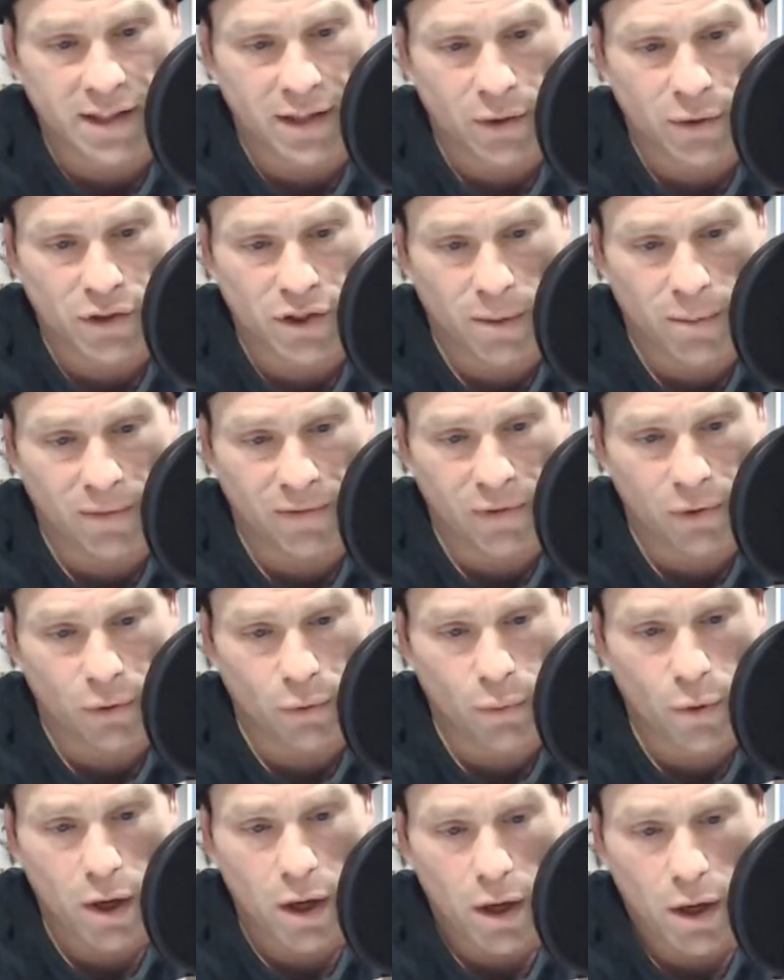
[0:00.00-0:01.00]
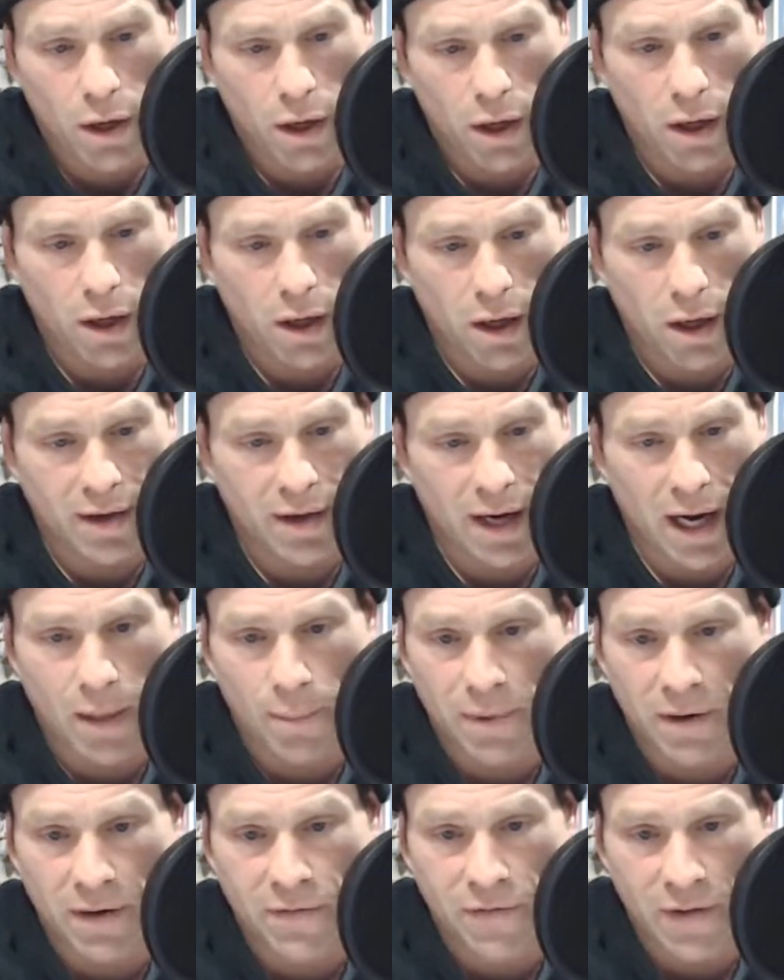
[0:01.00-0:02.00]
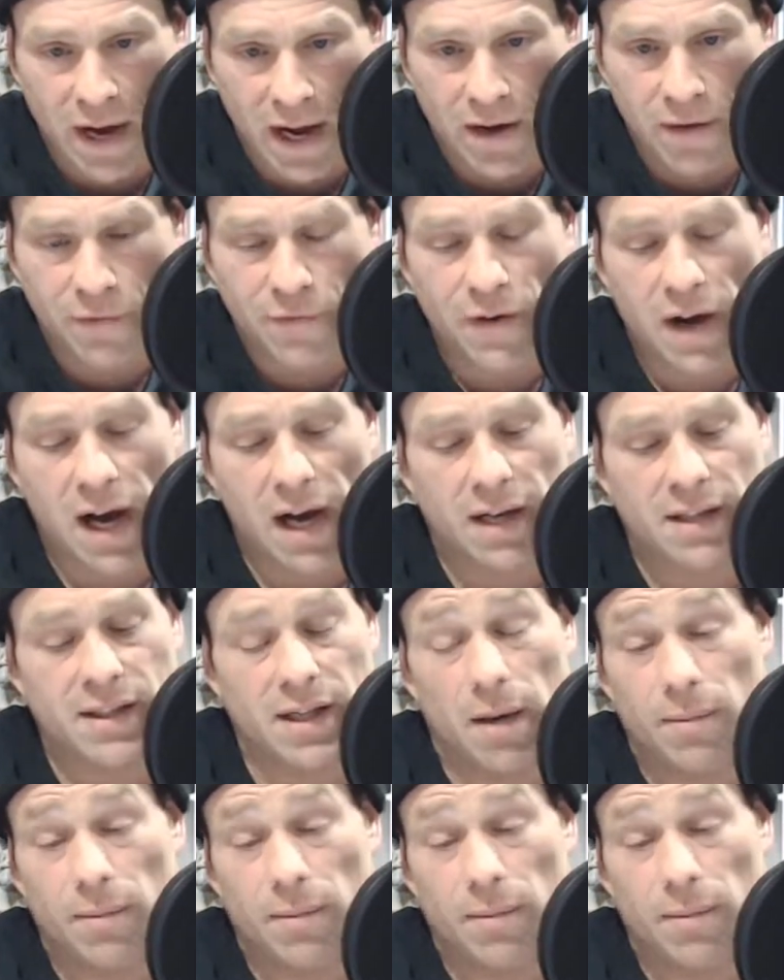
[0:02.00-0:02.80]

I know some of you are not a big fan of Fox.